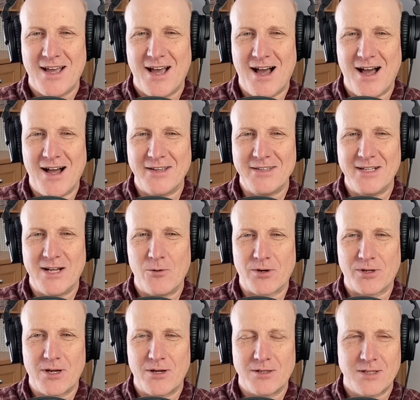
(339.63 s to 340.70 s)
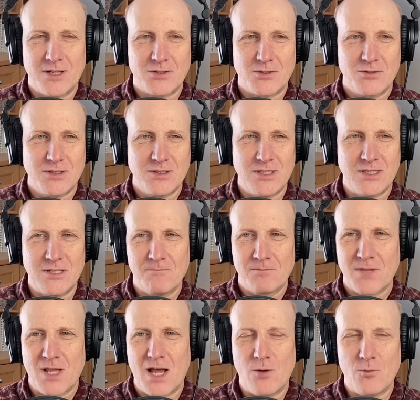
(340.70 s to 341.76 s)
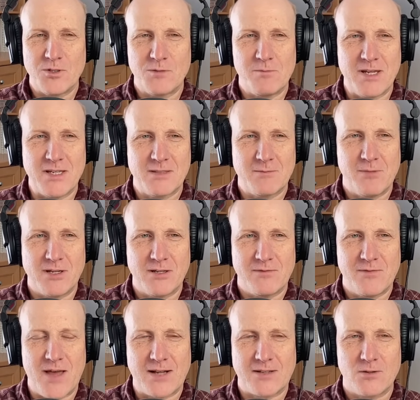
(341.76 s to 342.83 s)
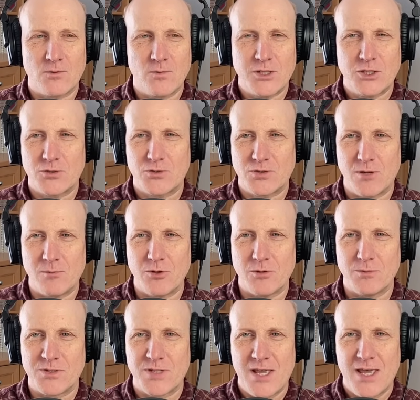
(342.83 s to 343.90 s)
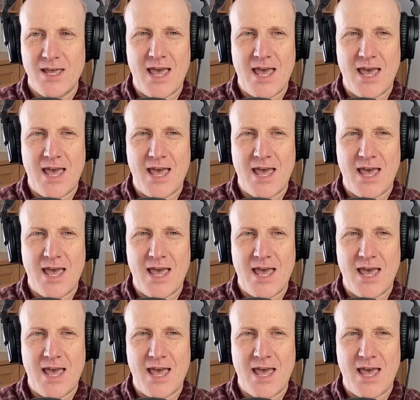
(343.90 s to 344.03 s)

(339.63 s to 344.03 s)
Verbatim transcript: uh, you know, where Caritas Christi uh, was based, but in fact the richer suburbs,